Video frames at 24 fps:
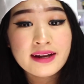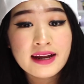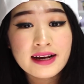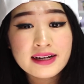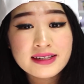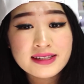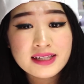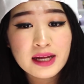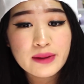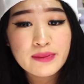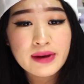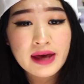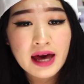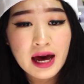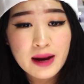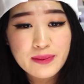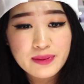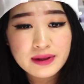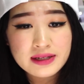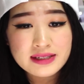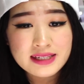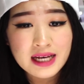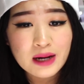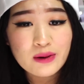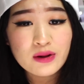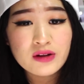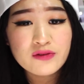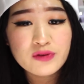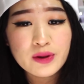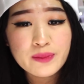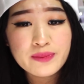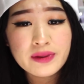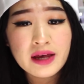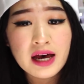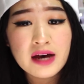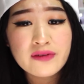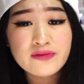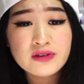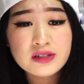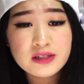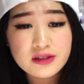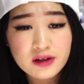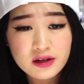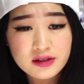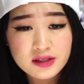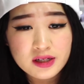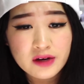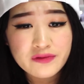Next time it happens, I will rip the
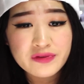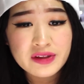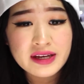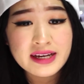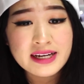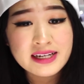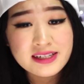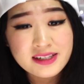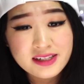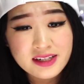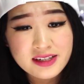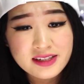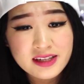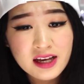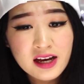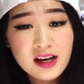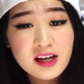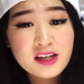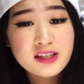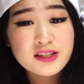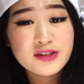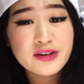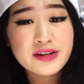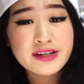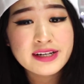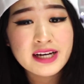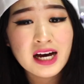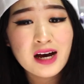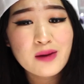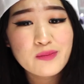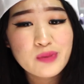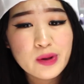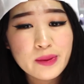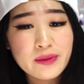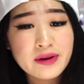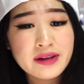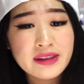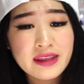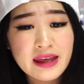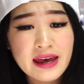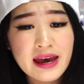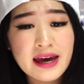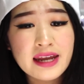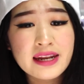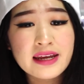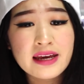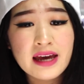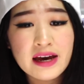effing doors off the hinges so you can't poop in
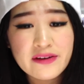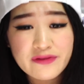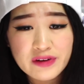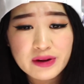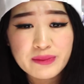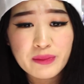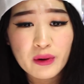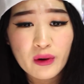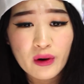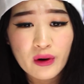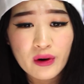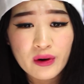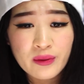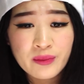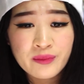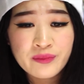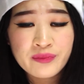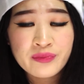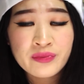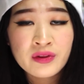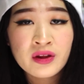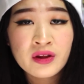there any effing more.